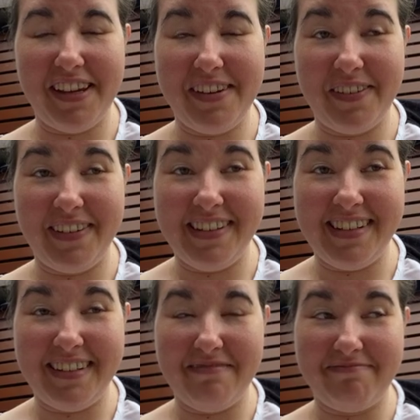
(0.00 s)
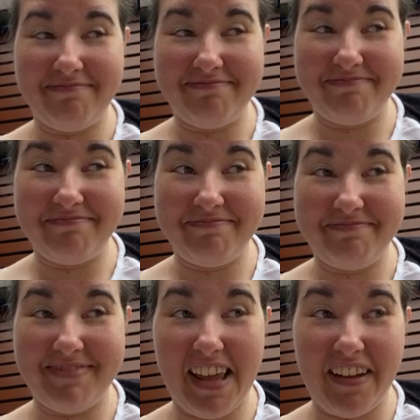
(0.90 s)
Notes
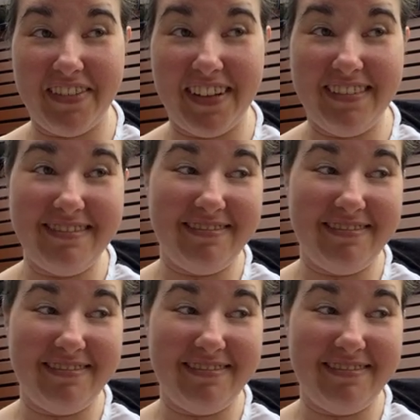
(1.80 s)
Advent